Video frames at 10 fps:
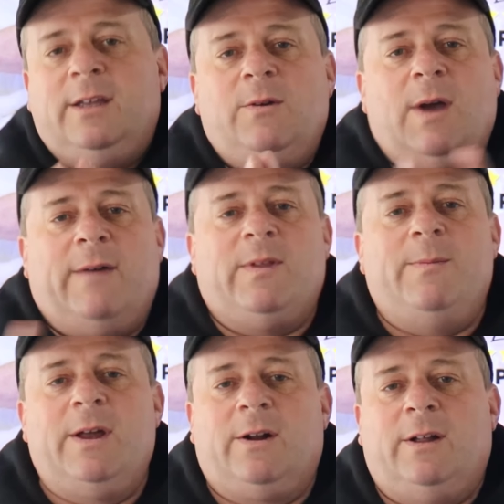You have the
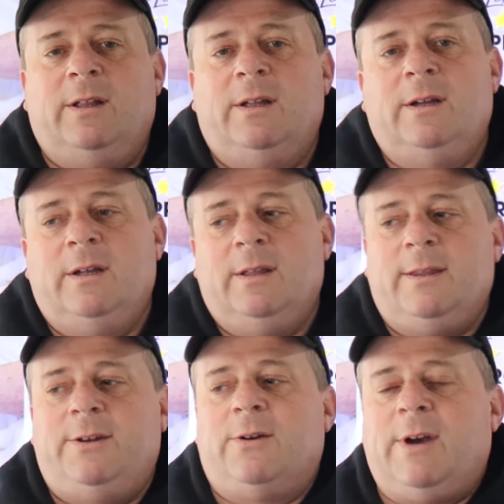middle,
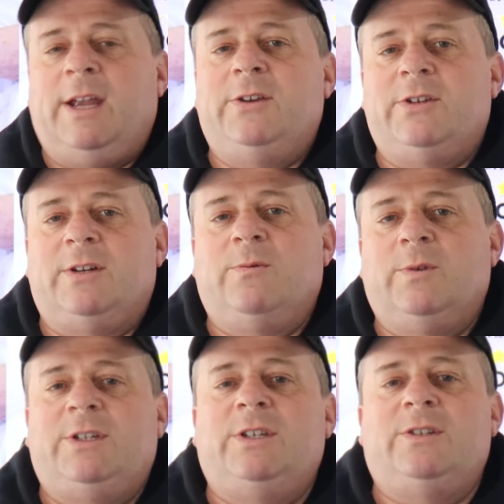the duration,
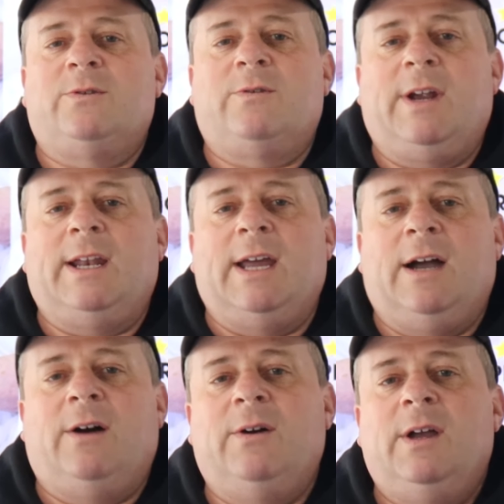what she's doing right
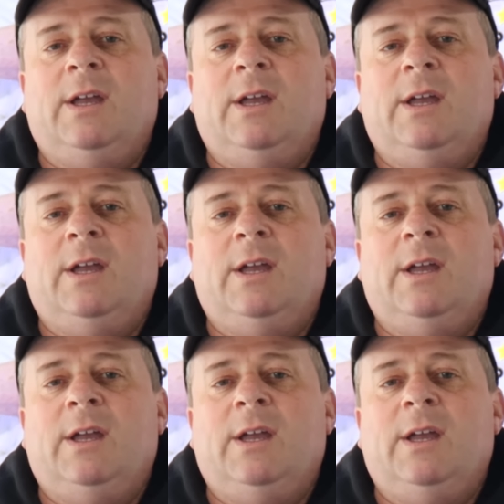now.